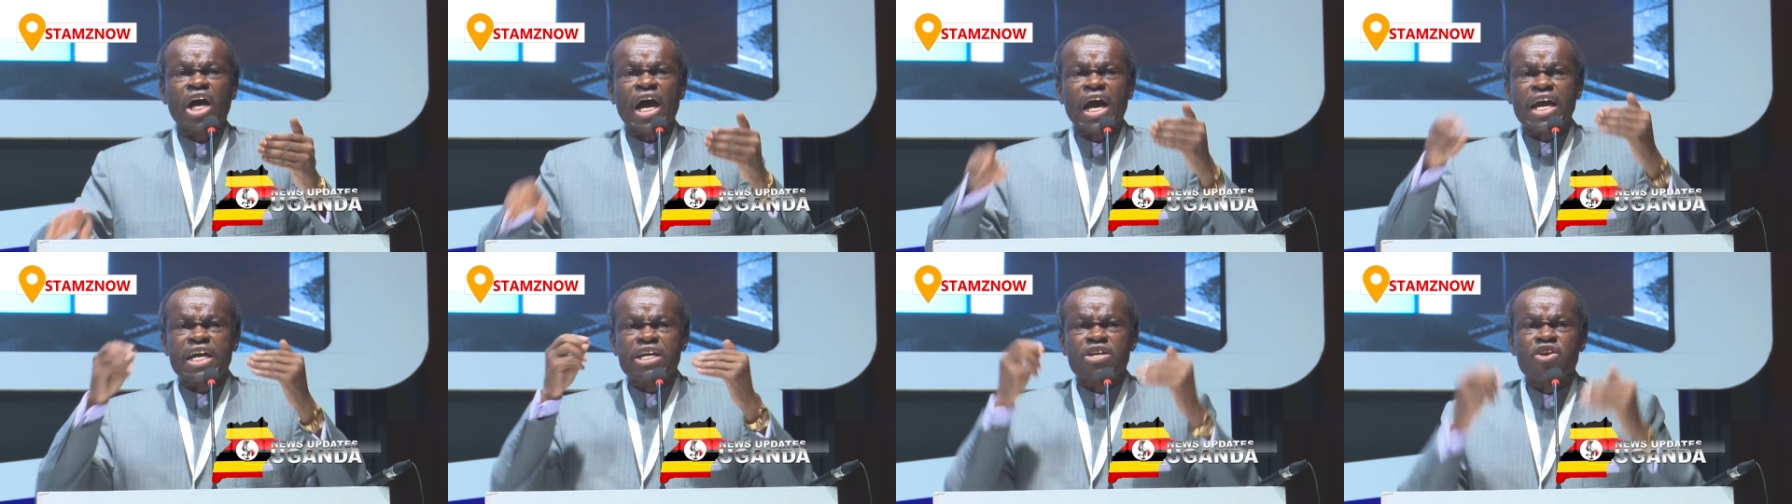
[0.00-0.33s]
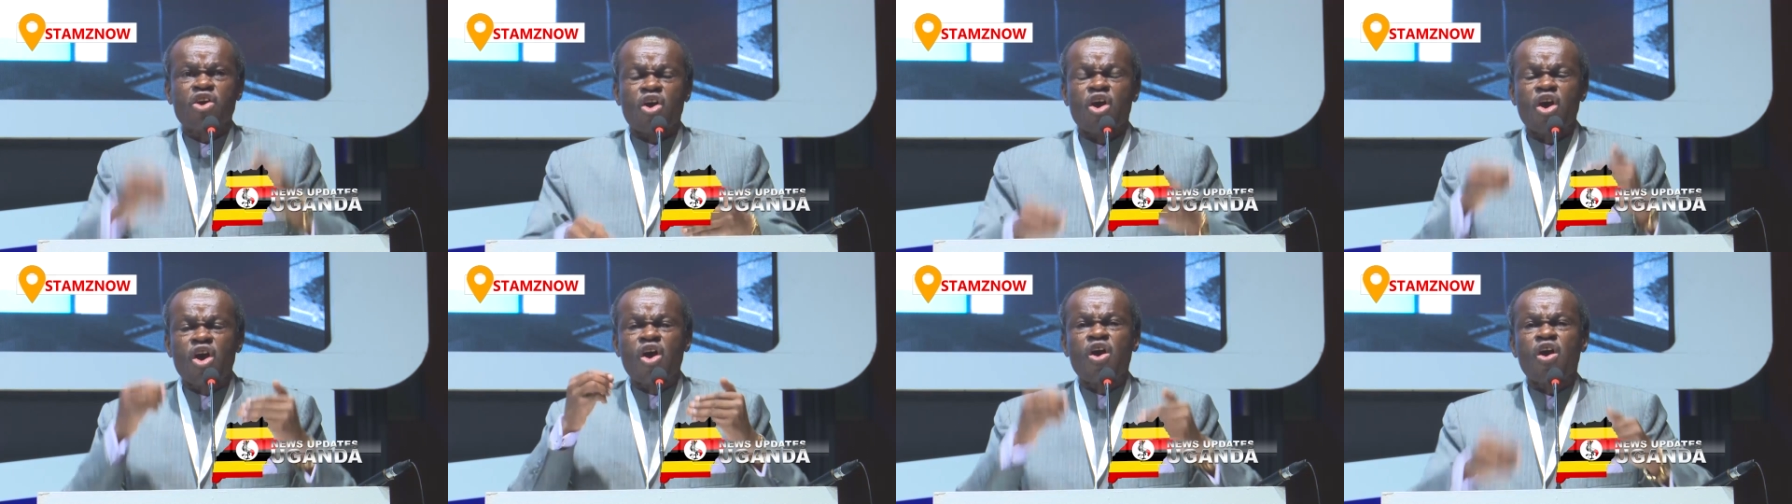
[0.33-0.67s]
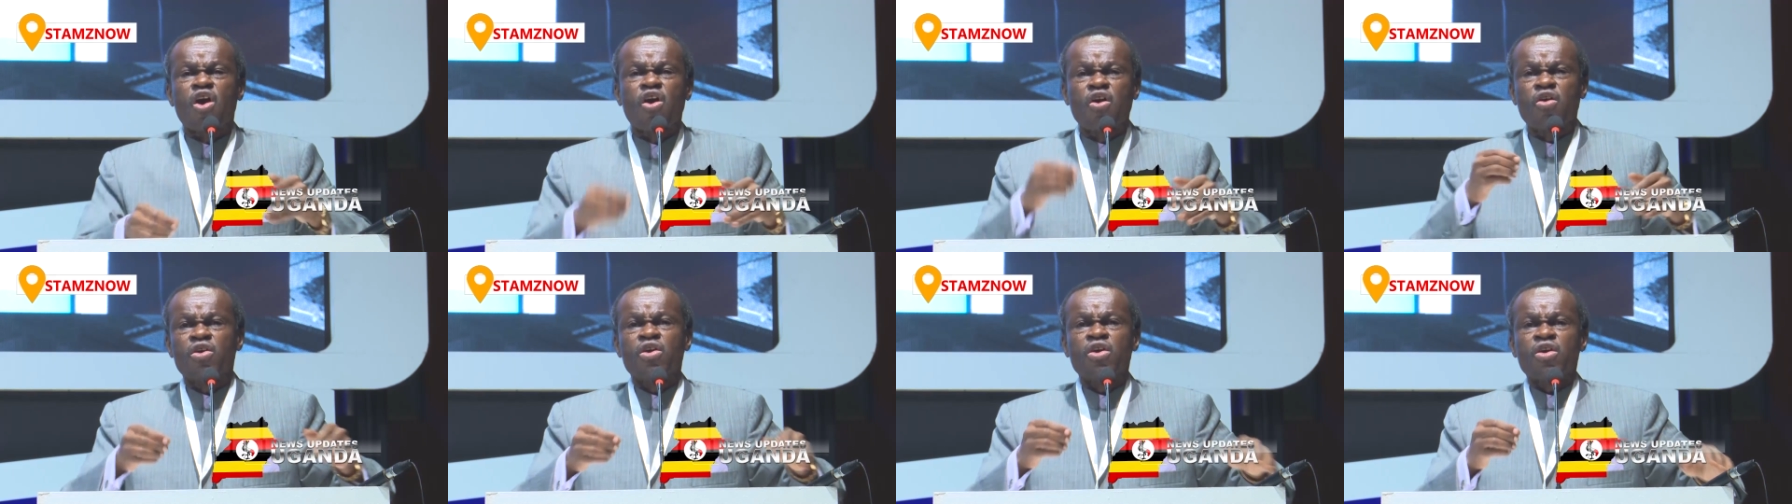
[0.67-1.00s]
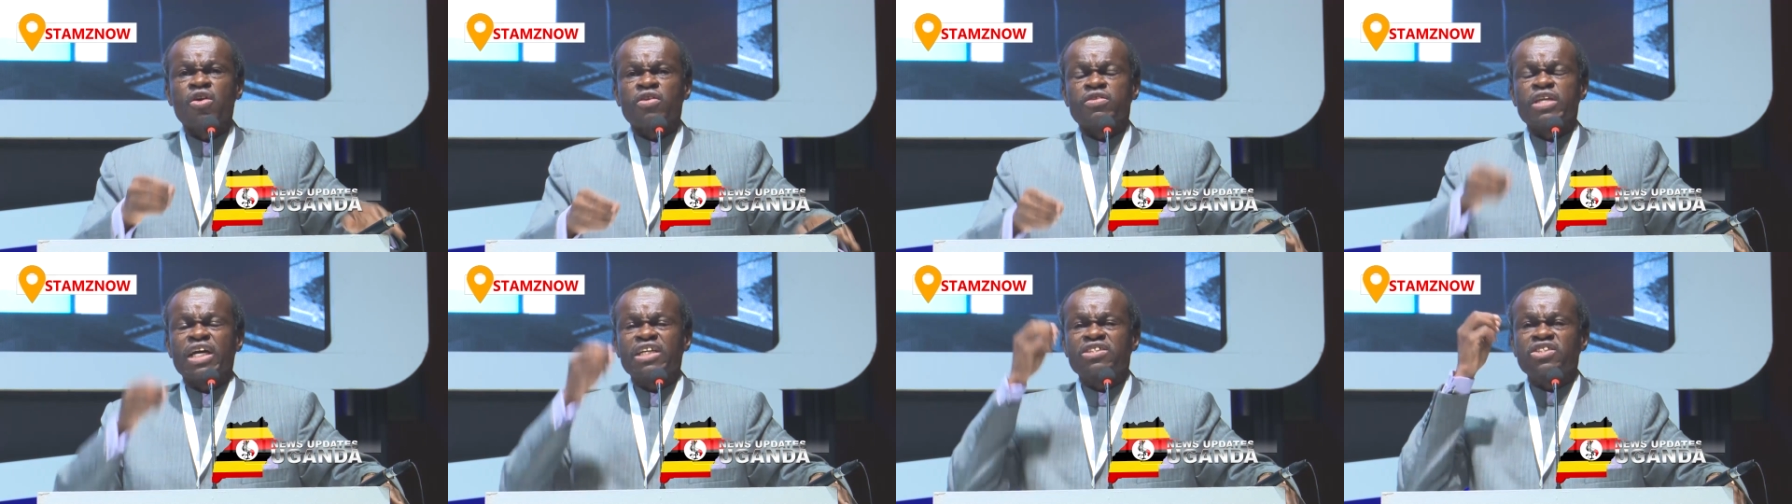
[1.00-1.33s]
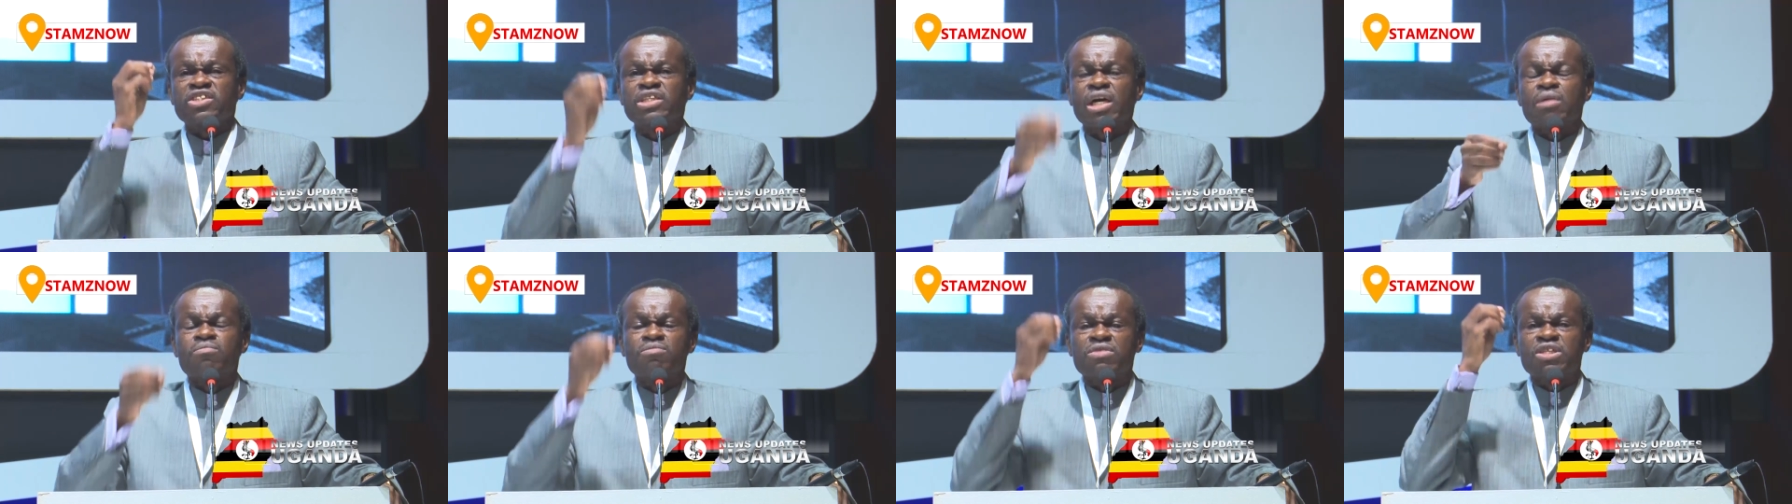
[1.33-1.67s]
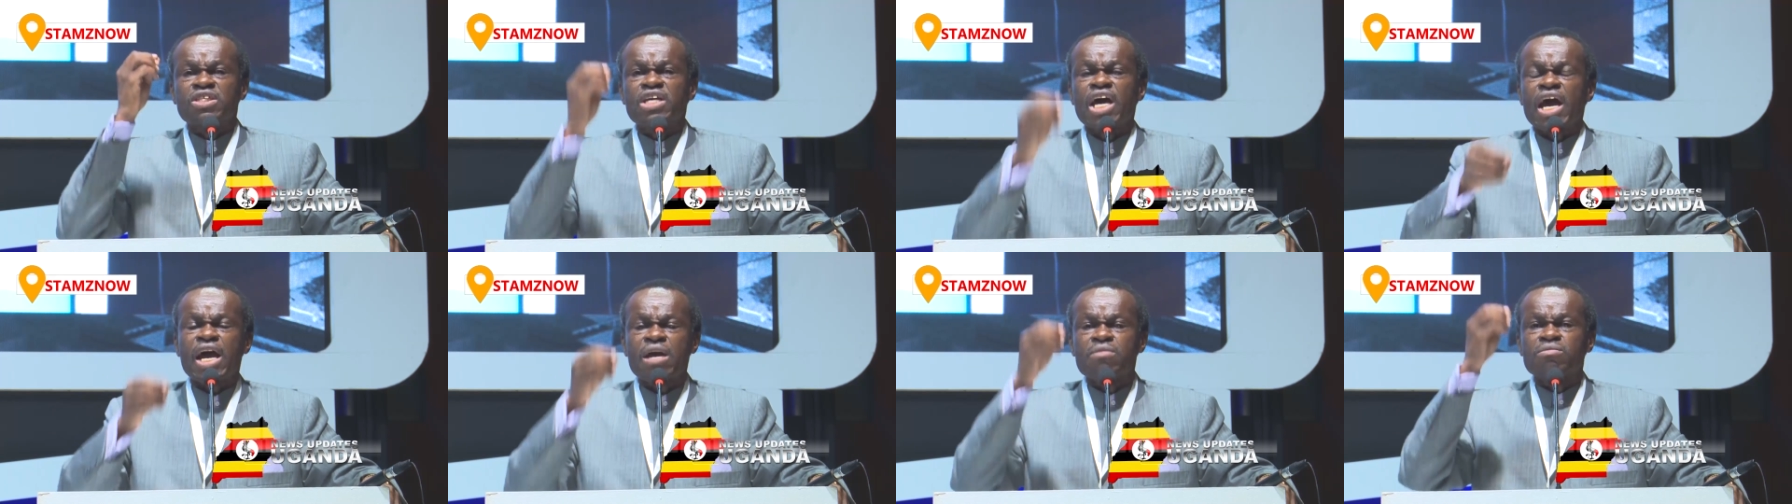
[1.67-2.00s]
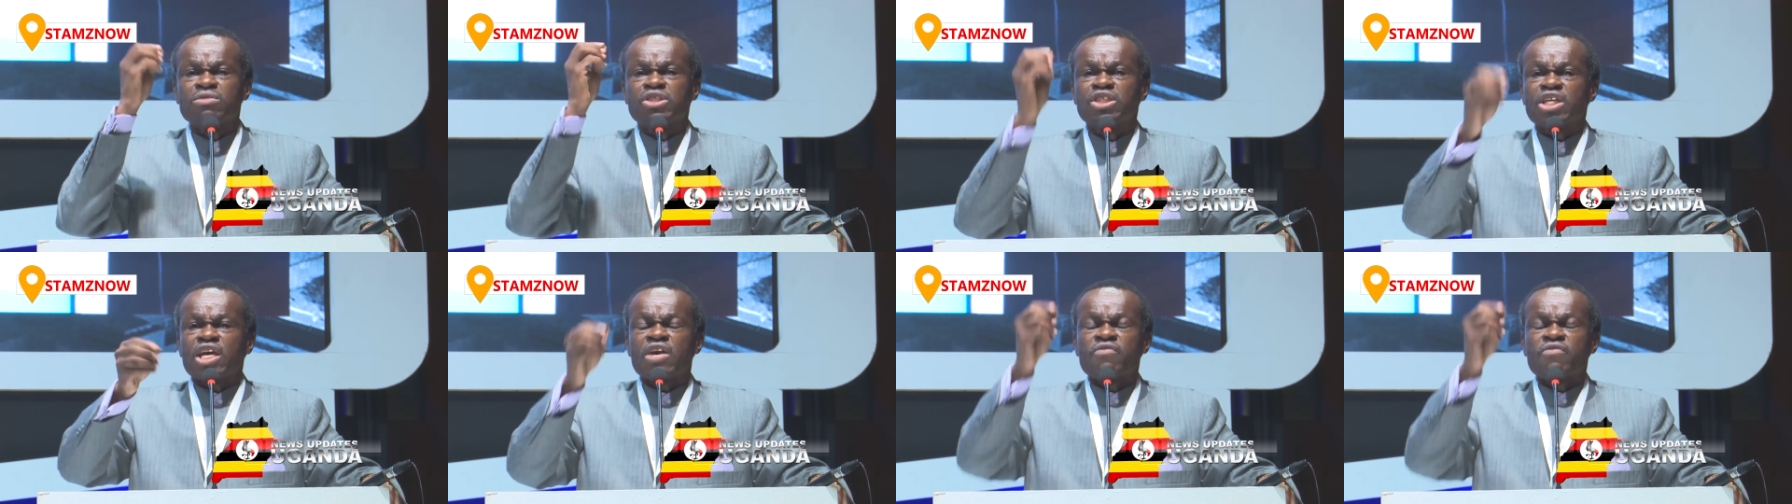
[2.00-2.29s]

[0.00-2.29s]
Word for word: I know that sometimes,